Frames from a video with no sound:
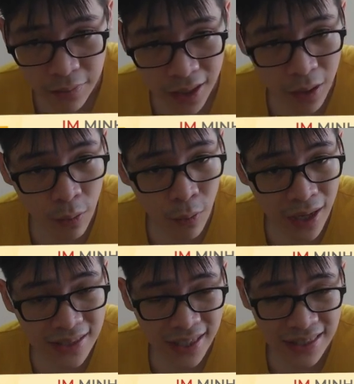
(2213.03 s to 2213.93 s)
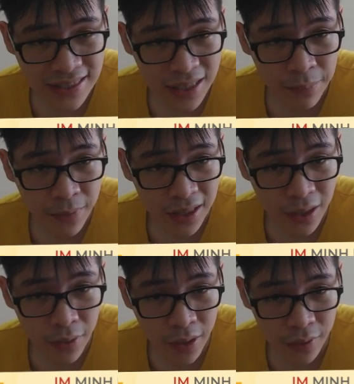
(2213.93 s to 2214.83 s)
now white can simply
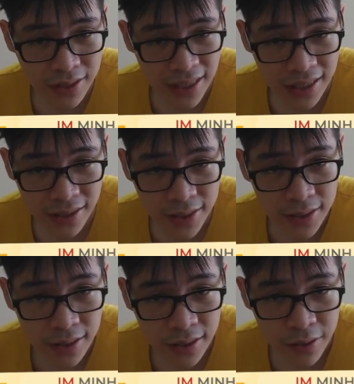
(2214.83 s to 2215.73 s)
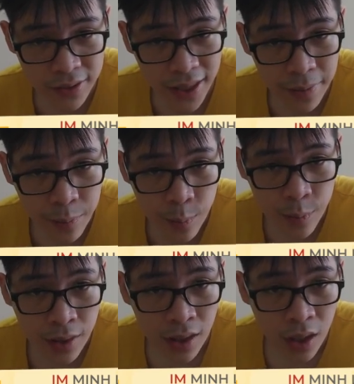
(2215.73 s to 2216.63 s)
go here with these ideas. You see?
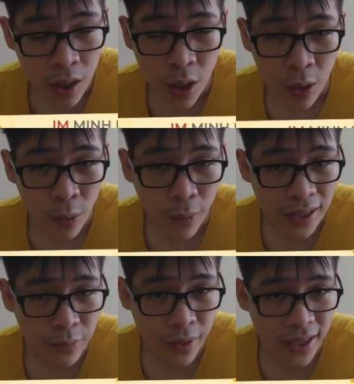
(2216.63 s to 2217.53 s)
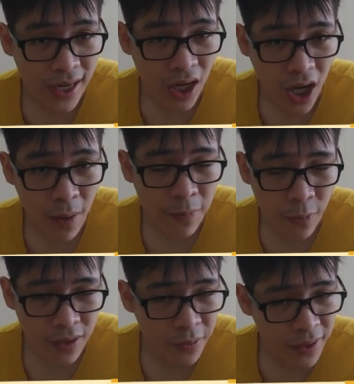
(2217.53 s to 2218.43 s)
When we can opt
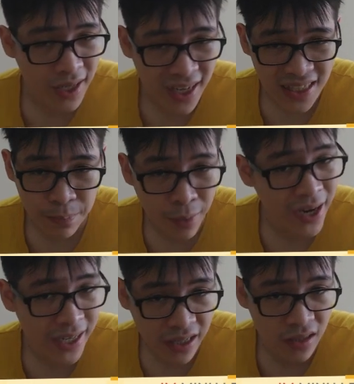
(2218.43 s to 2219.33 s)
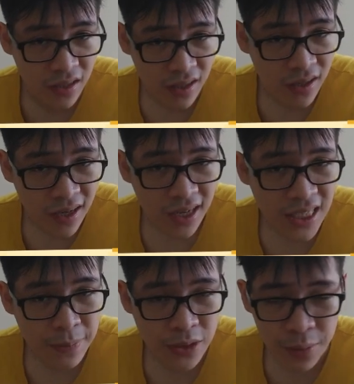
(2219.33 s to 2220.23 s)
for a really nice bind here. His
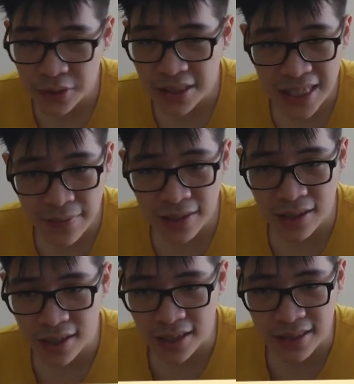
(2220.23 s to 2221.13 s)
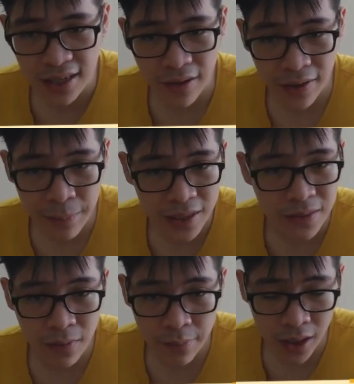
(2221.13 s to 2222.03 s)
bishop on G7 is crap at this
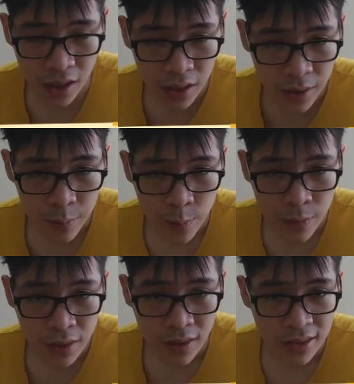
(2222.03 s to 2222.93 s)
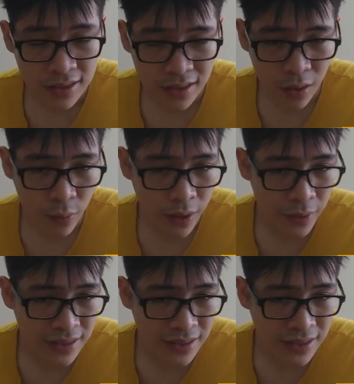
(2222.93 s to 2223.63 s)
moment. So we once